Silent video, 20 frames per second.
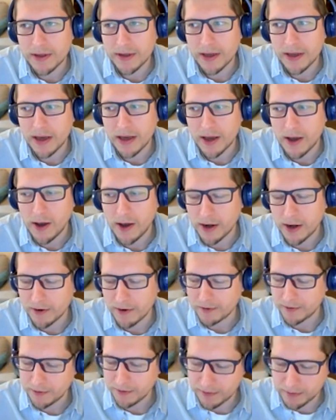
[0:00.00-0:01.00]
a kind
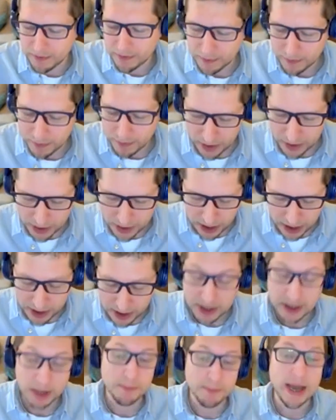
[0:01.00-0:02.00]
of
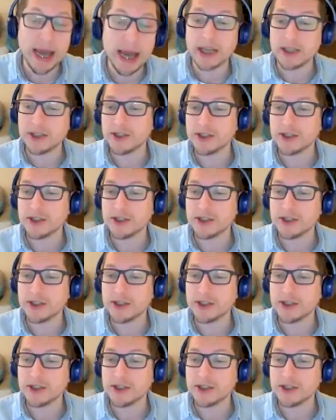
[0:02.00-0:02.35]
essentially package of